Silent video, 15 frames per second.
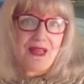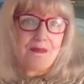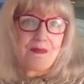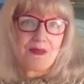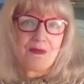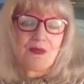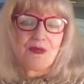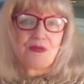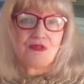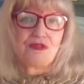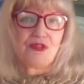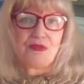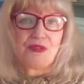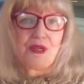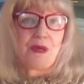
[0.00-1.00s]
when I was
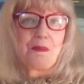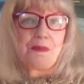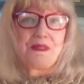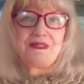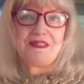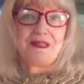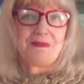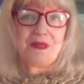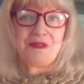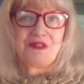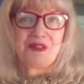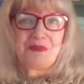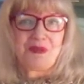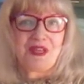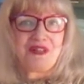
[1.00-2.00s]
growing up in St.
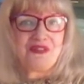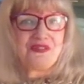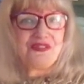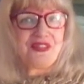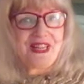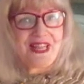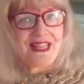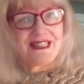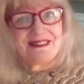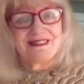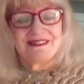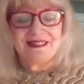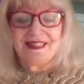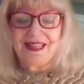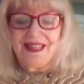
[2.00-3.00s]
Mary's Bay, Newfoundland.
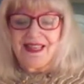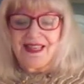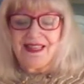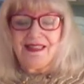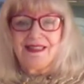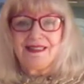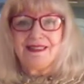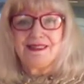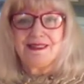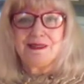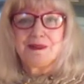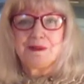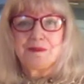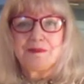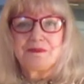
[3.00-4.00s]

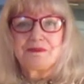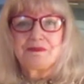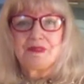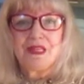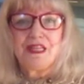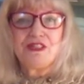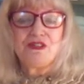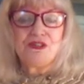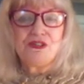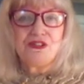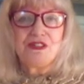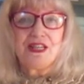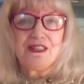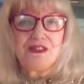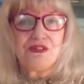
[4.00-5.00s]
I took
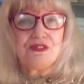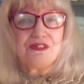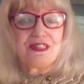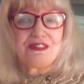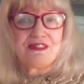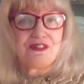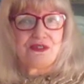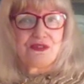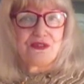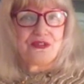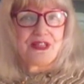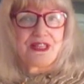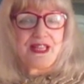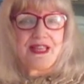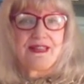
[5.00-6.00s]
that
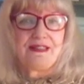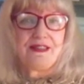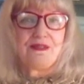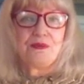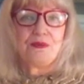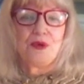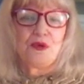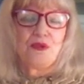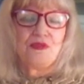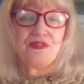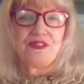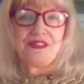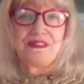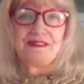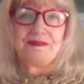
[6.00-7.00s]
story and I wove
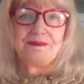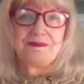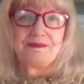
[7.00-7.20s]
a